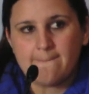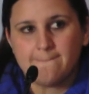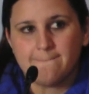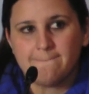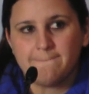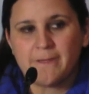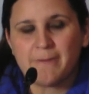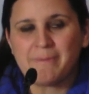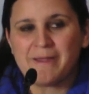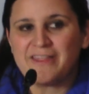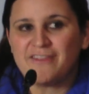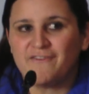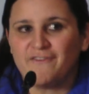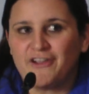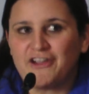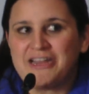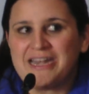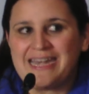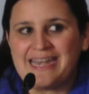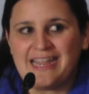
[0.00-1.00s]
But by the
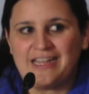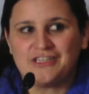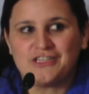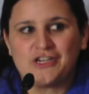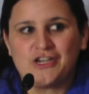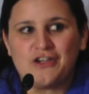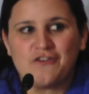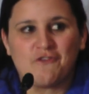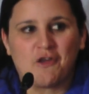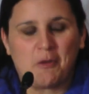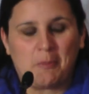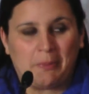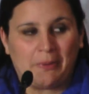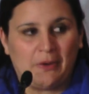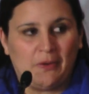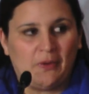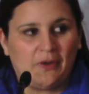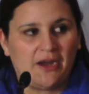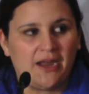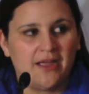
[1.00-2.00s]
very nature of our
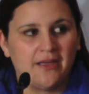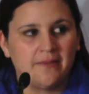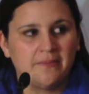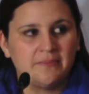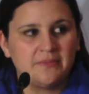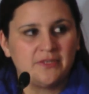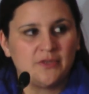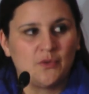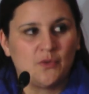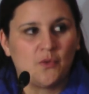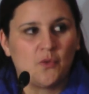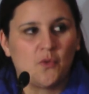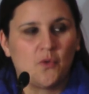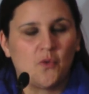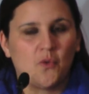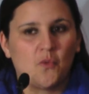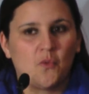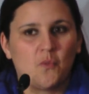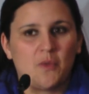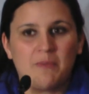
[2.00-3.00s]
programs,
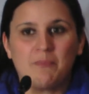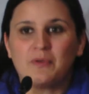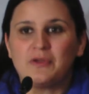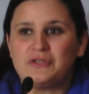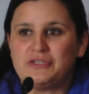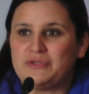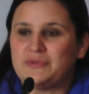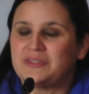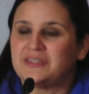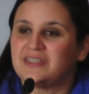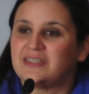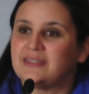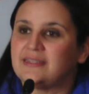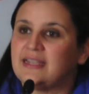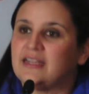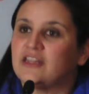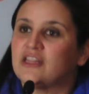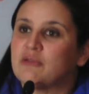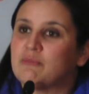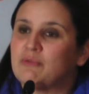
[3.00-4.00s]
we produce a
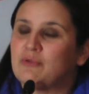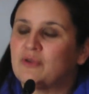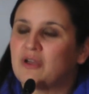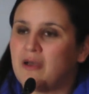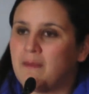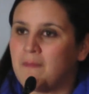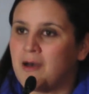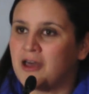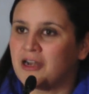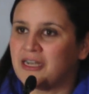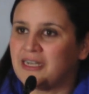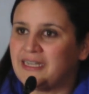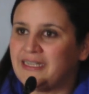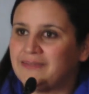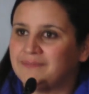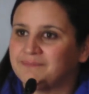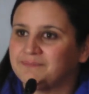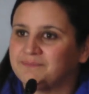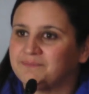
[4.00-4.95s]
saleable commodity.